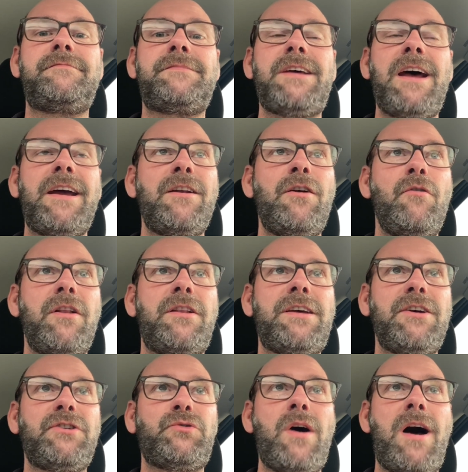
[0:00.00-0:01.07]
take it on a
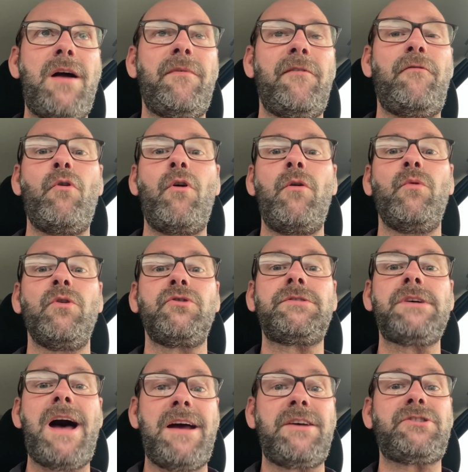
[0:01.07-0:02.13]
test ride before it was
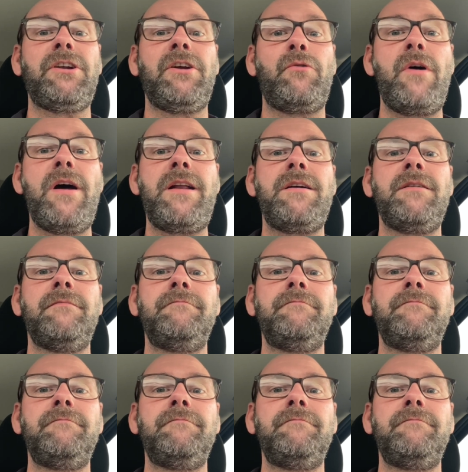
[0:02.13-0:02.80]
actually ready.